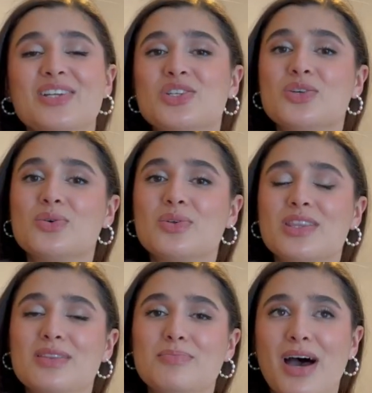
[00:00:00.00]
to
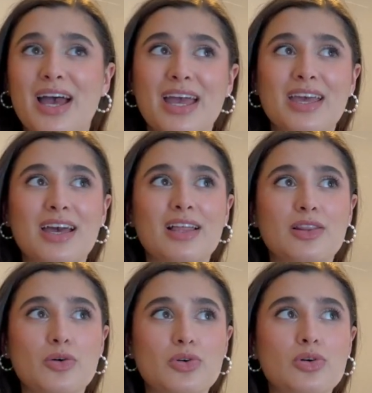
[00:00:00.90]
my
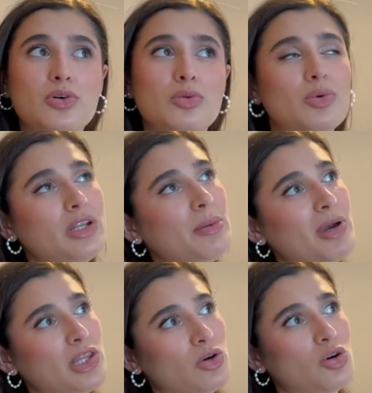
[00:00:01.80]
local, well, not
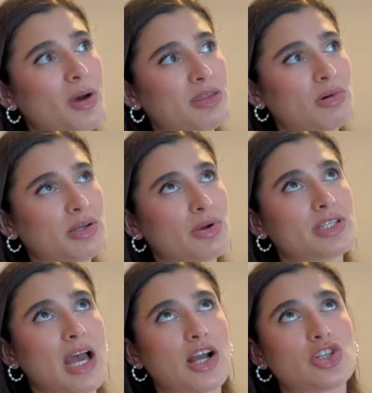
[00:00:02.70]
my local Bath & Body
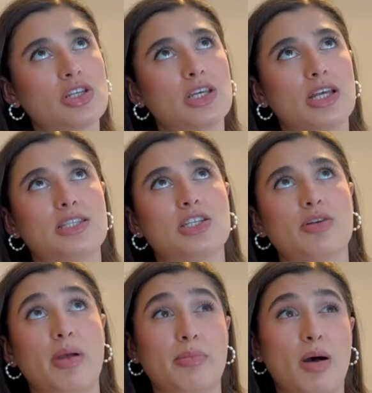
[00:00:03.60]
Works. Actually, it's near
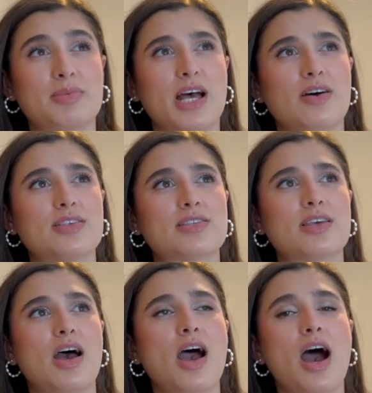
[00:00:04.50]
my mom's
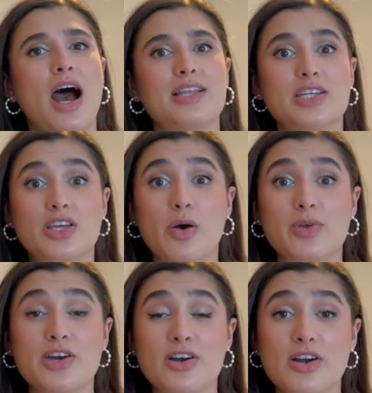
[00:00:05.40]
house. I did go
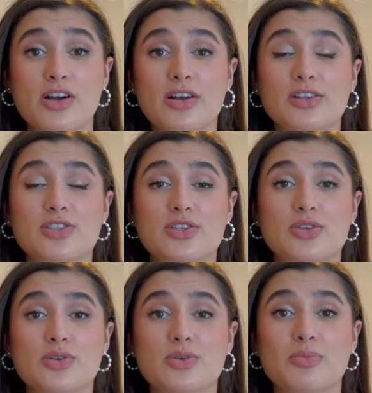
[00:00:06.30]
with her
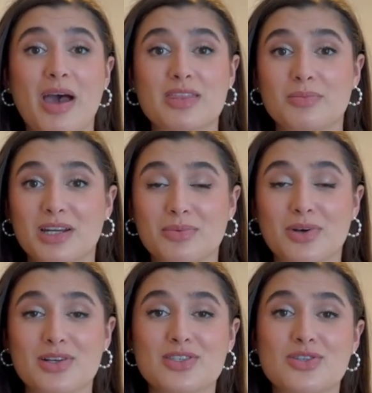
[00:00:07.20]
to Bath & Body
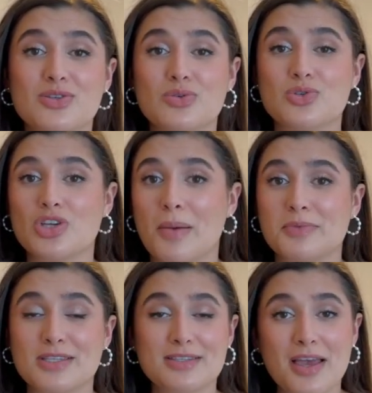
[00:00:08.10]
Works to shop
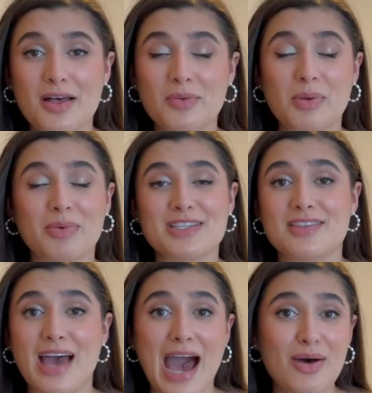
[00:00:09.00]
the sale. We went to
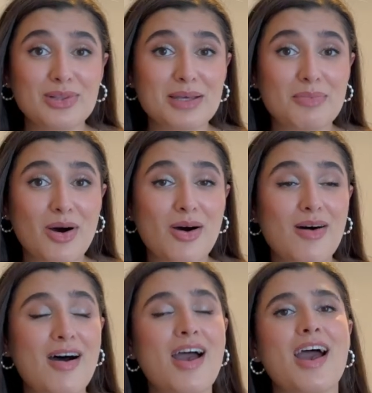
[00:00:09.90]
the outlet
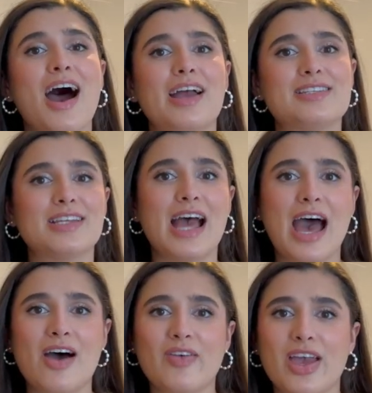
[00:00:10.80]
mall. I did
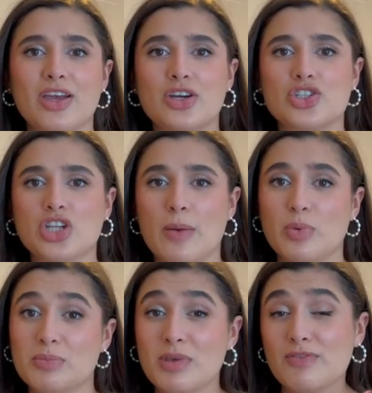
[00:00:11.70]
have a shop
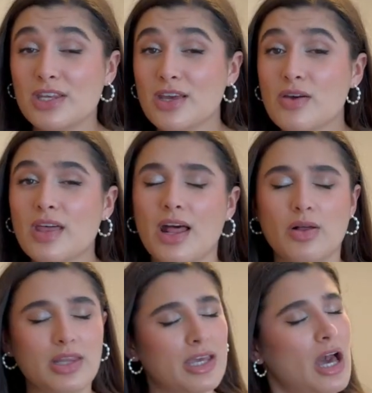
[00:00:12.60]
with me video that
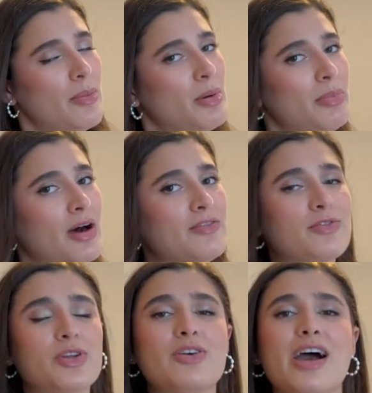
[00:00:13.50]
I'll link up above
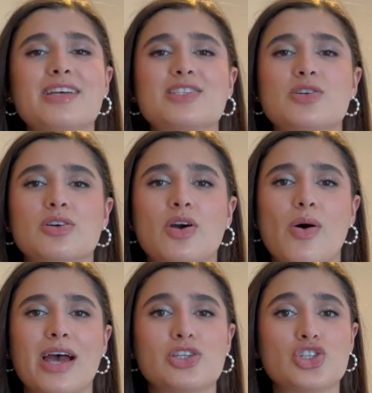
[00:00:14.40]
for you guys to go
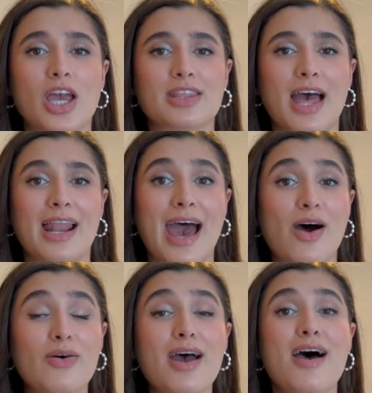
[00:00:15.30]
ahead and check that
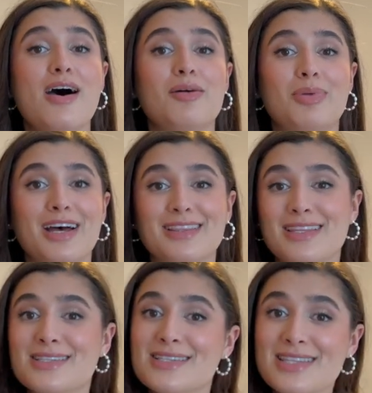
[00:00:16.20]
out. But
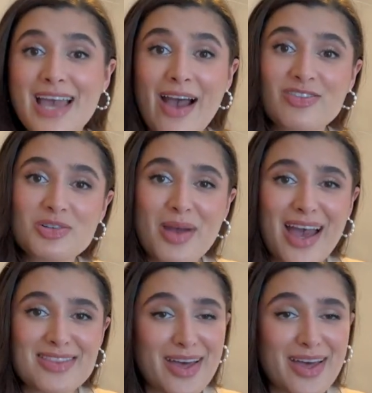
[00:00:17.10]
this is the aftermath